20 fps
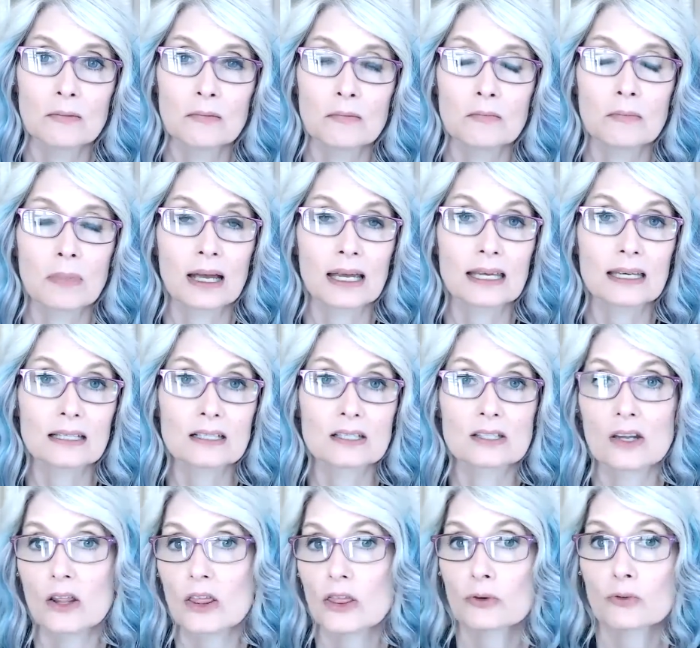My
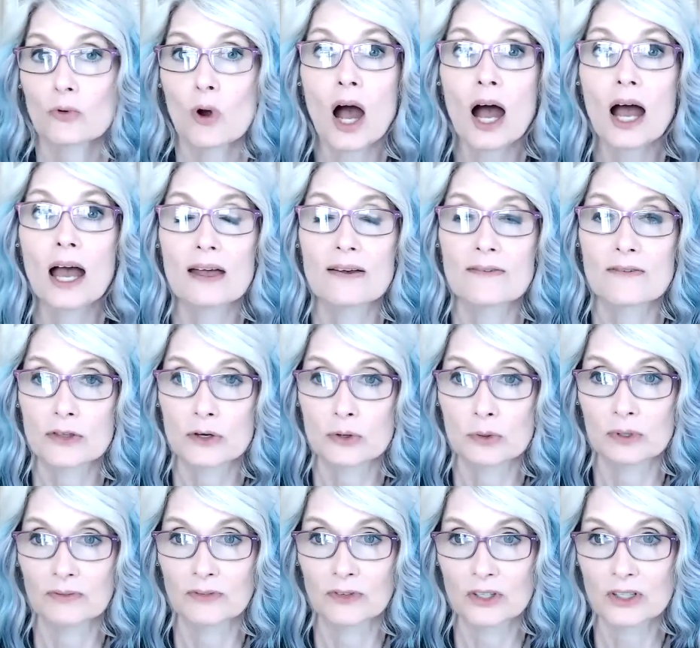kids thrive through
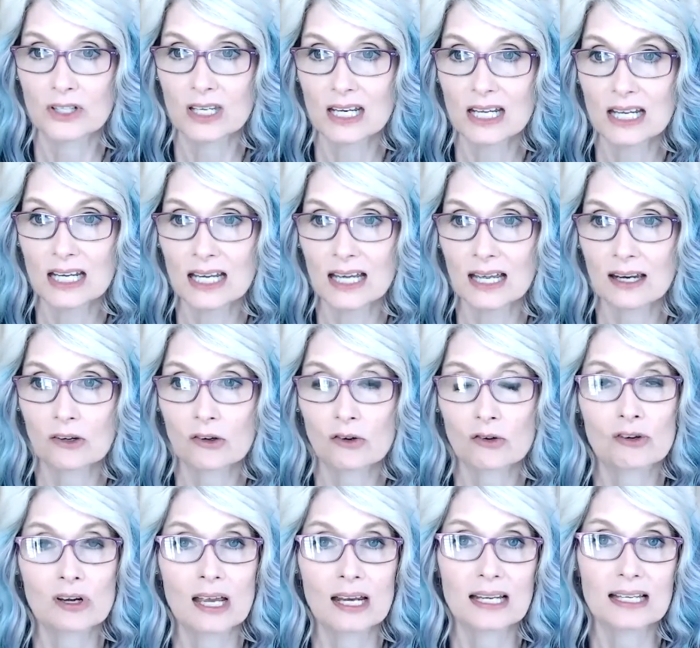adversity and
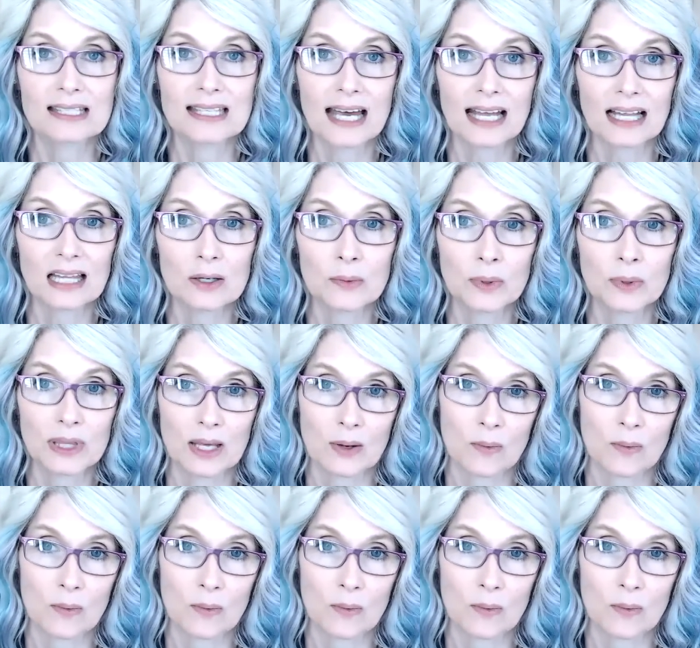create exactly what they